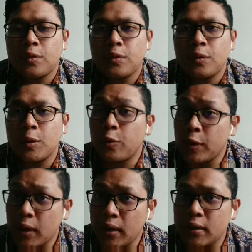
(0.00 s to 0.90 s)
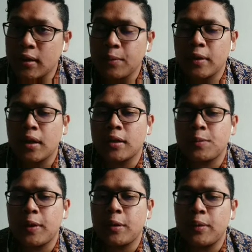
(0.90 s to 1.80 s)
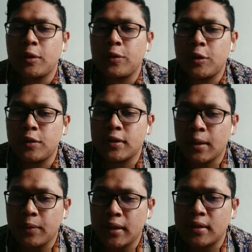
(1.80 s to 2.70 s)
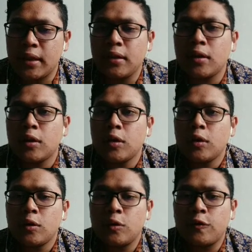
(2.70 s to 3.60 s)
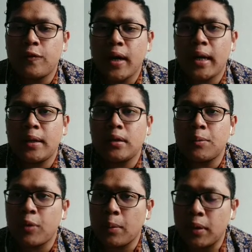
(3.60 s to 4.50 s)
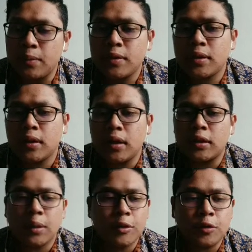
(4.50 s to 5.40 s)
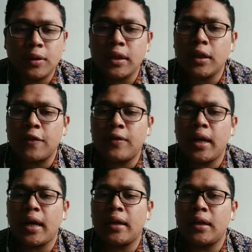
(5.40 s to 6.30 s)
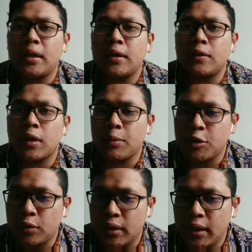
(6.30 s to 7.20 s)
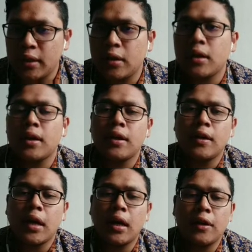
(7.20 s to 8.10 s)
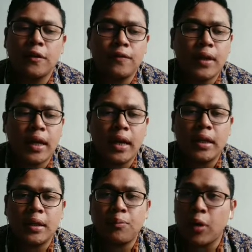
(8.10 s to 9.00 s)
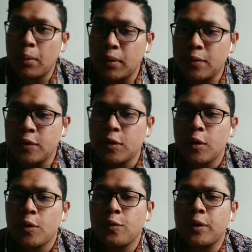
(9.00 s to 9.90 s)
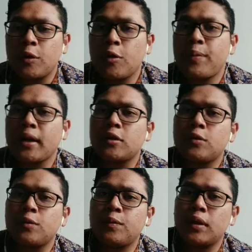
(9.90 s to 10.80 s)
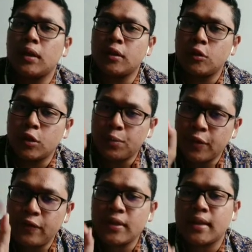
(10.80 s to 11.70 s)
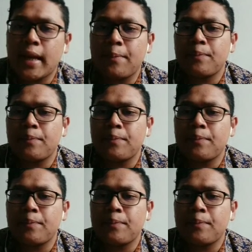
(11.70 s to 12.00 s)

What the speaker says: we run some experiment, we do some testing to find the problems, troubleshooting. If there any troubleshooting, if there any problems, we go back to the previous step,